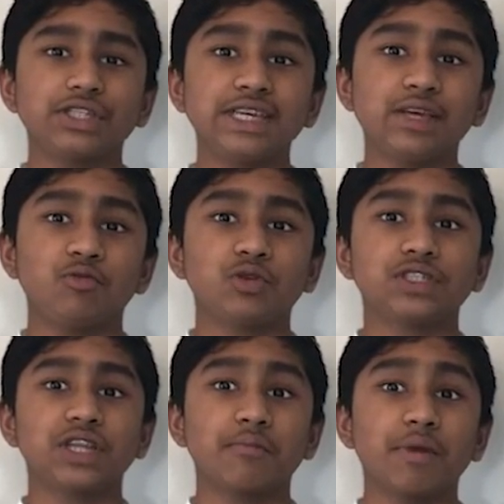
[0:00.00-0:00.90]
deed was
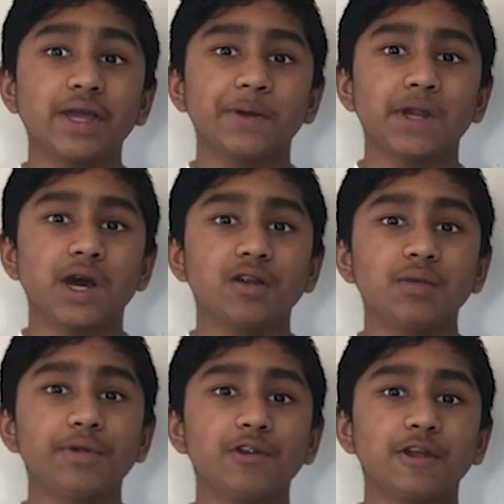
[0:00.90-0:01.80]
done by Onara
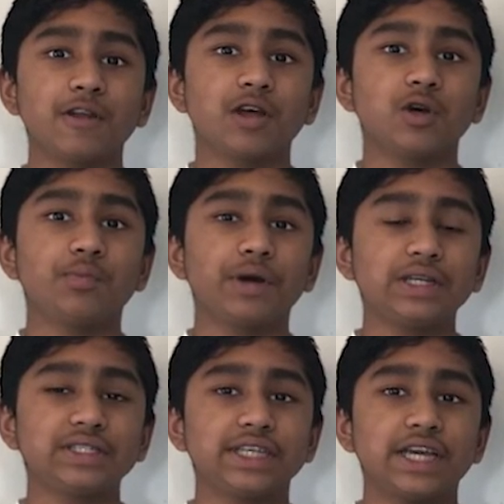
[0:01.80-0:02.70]
Pereira
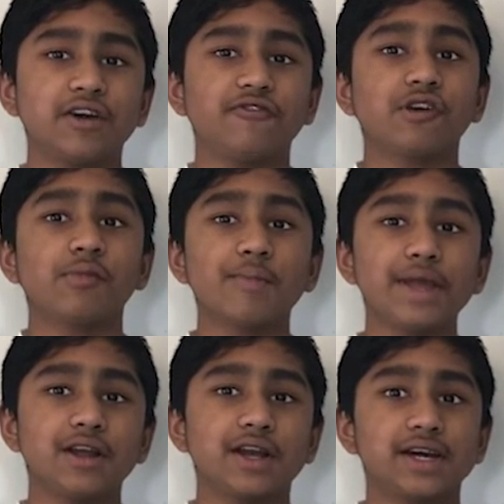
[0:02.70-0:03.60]
Upasika from
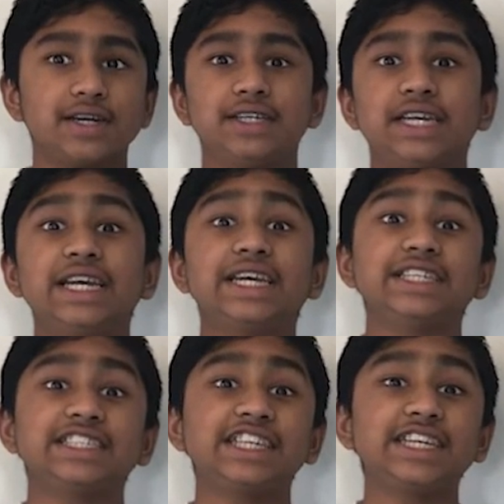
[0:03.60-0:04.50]
America.
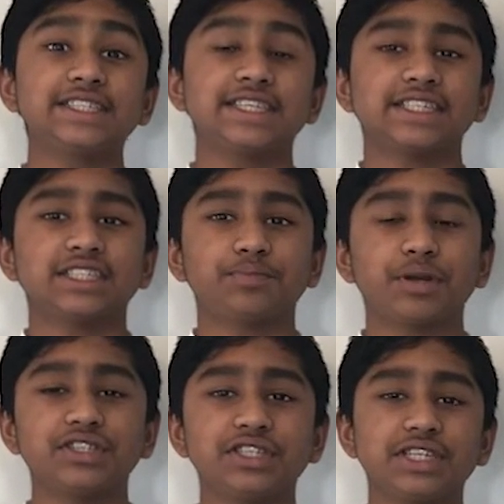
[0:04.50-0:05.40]
She has sent a
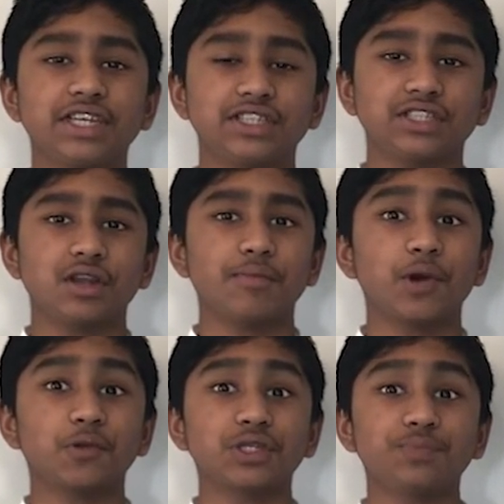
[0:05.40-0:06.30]
presentation
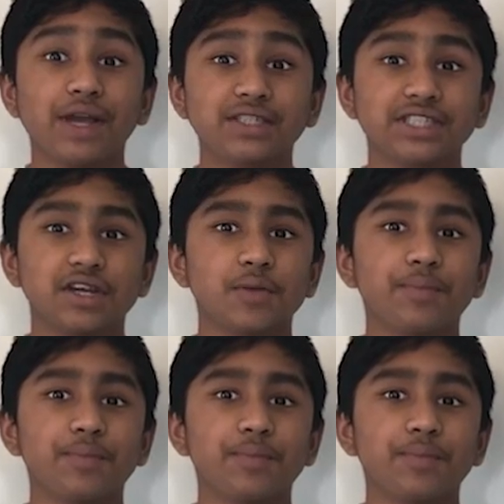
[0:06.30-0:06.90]
about respecting our